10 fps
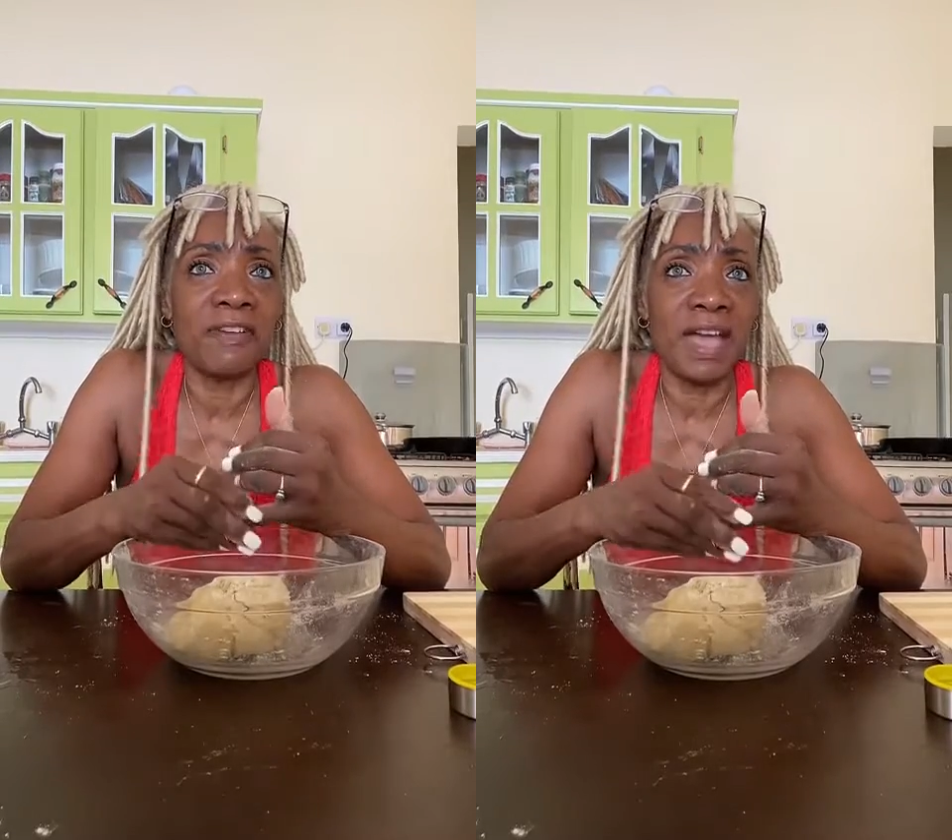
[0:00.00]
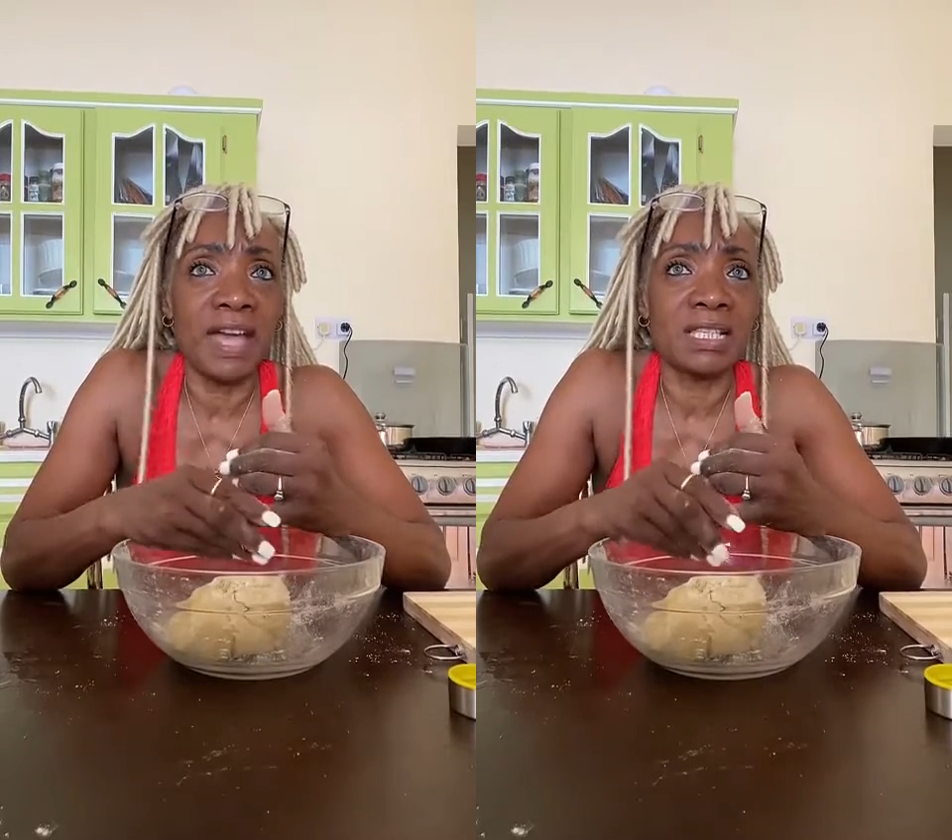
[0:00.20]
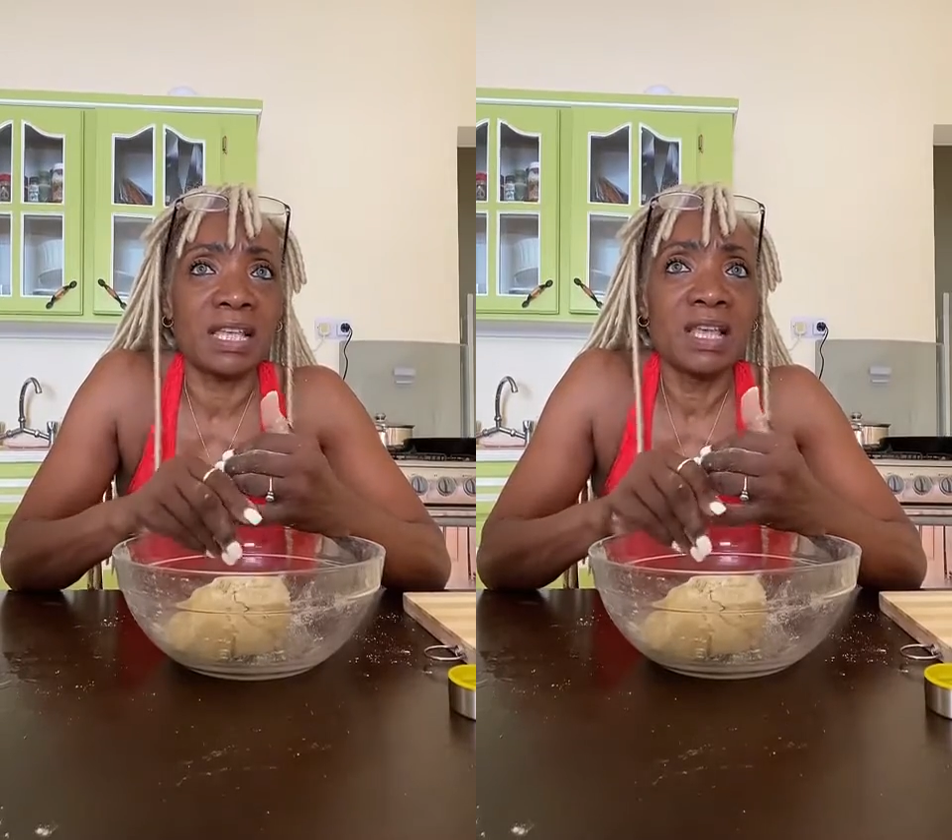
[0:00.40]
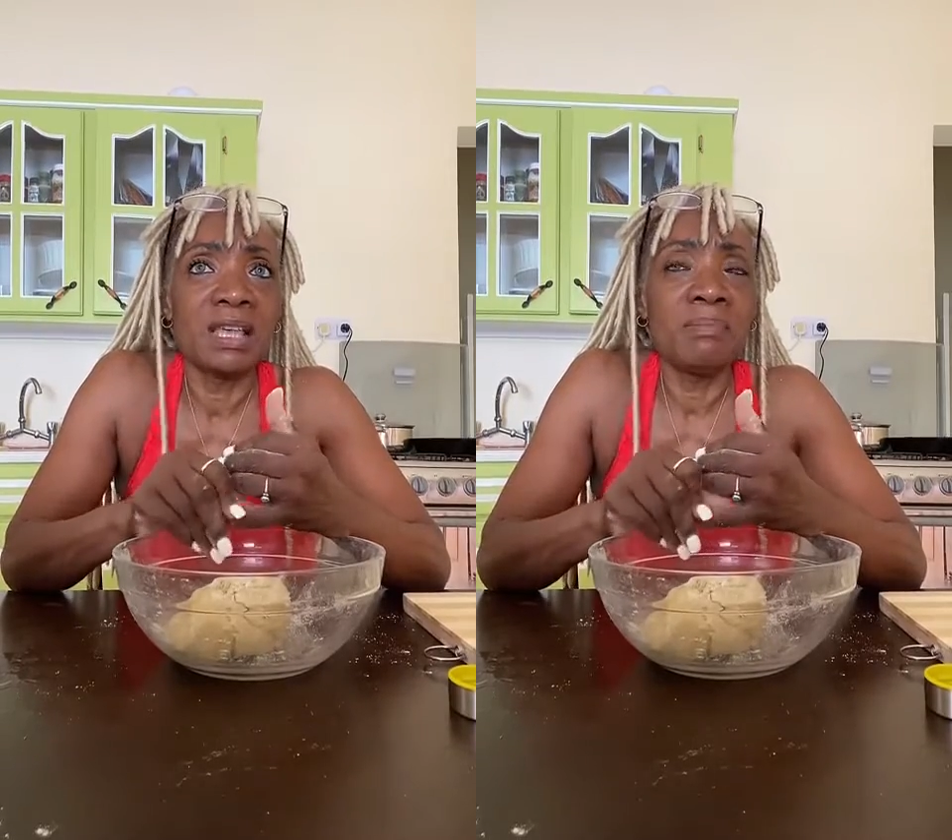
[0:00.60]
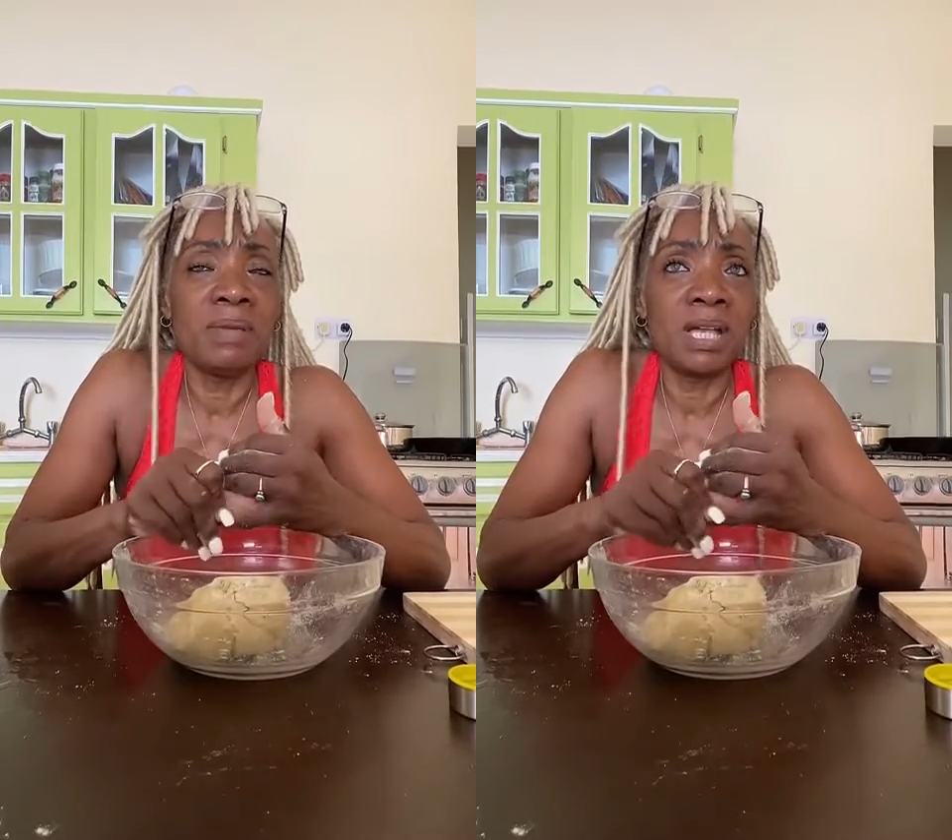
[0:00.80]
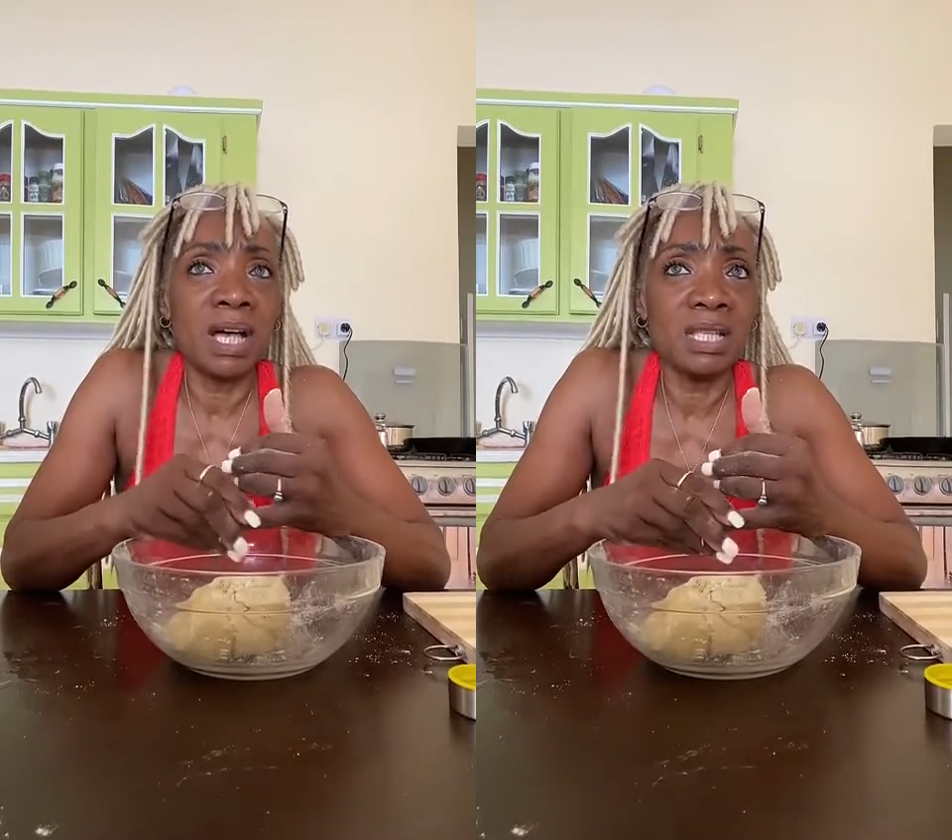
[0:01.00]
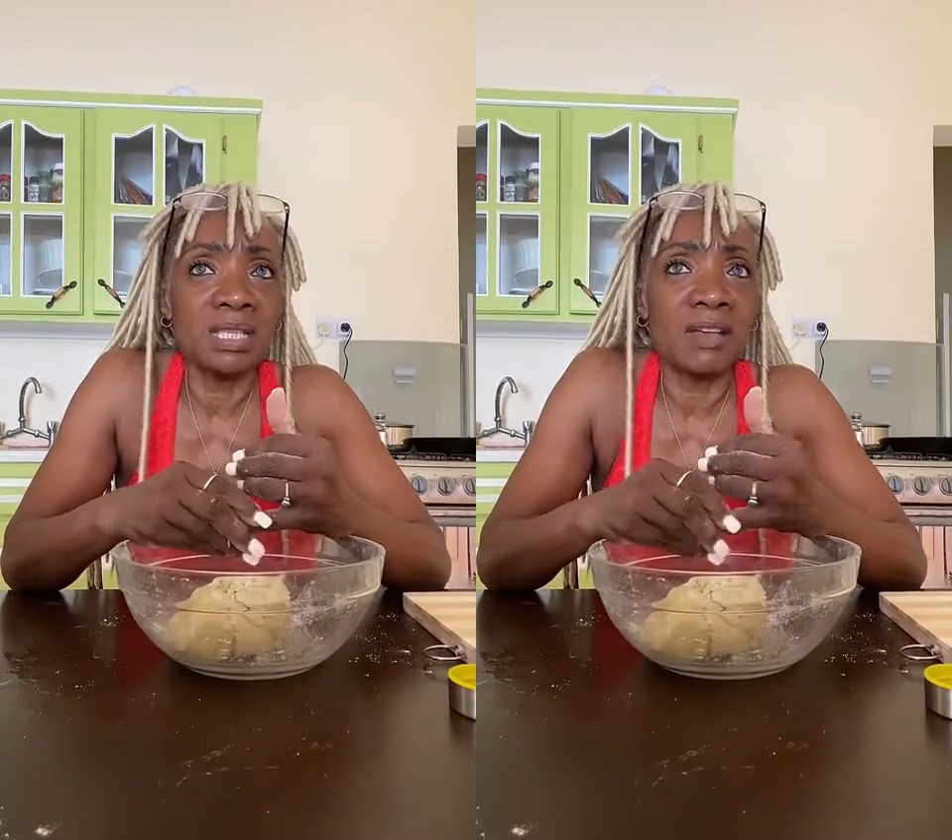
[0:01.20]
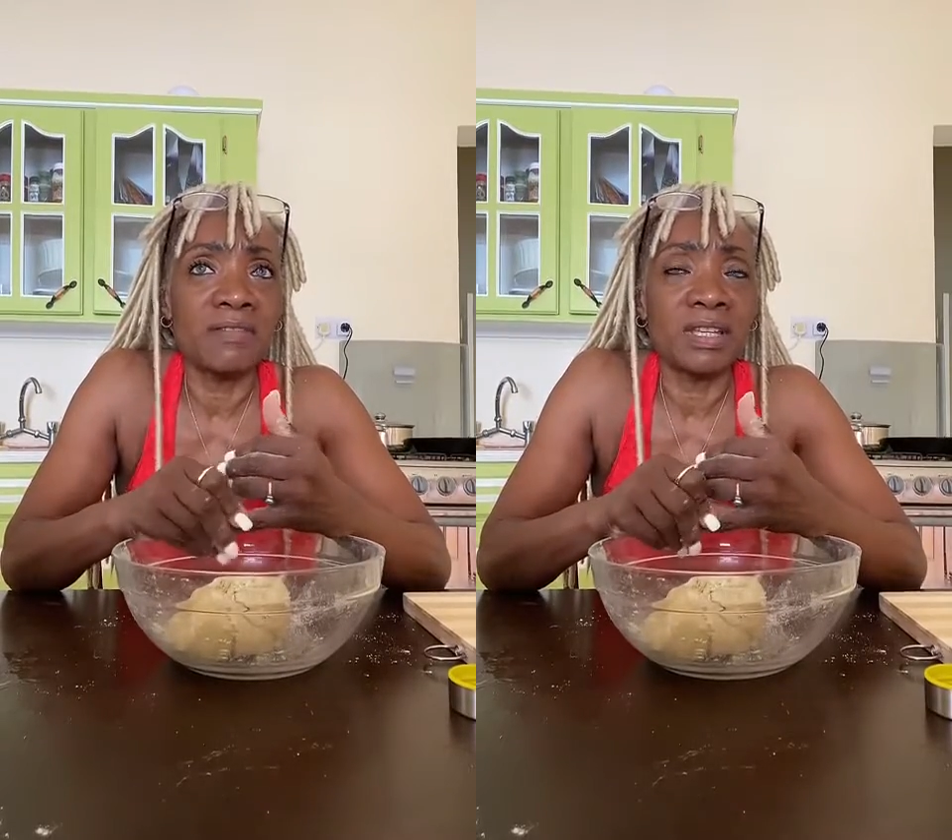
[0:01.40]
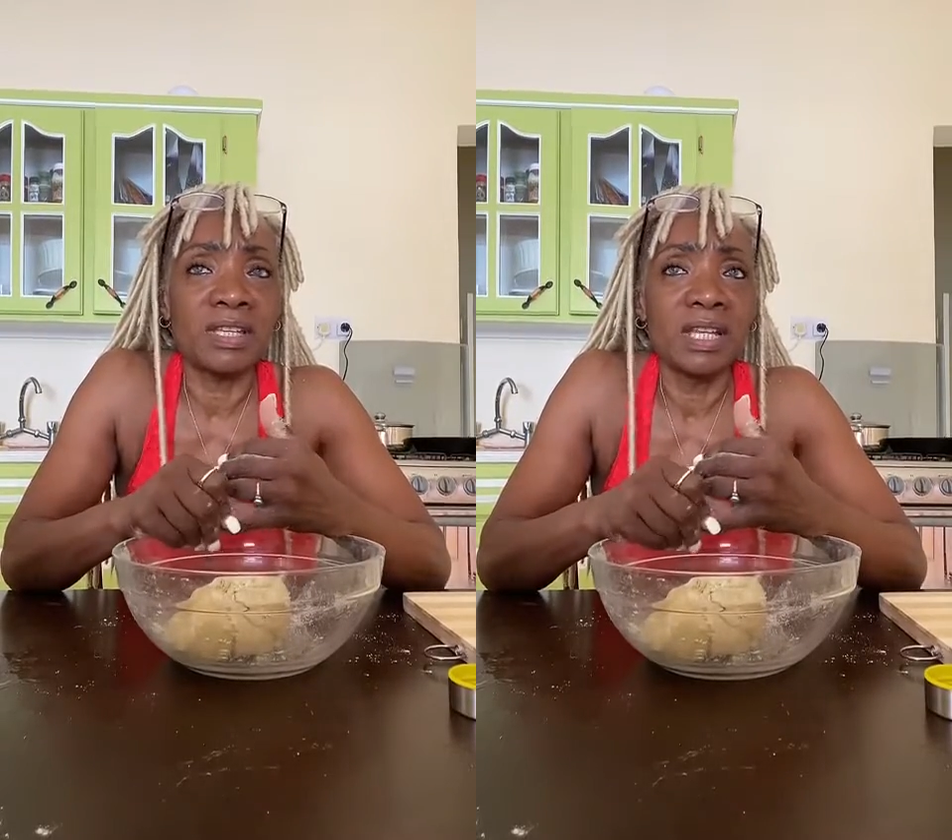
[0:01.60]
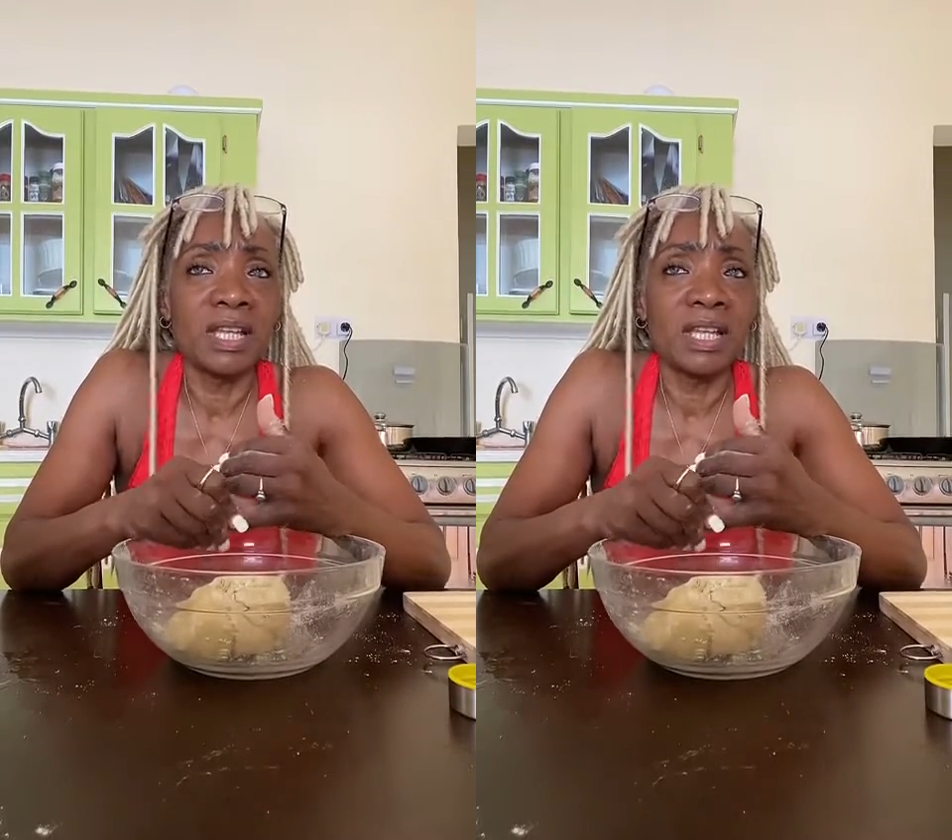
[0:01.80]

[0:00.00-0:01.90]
I mean, really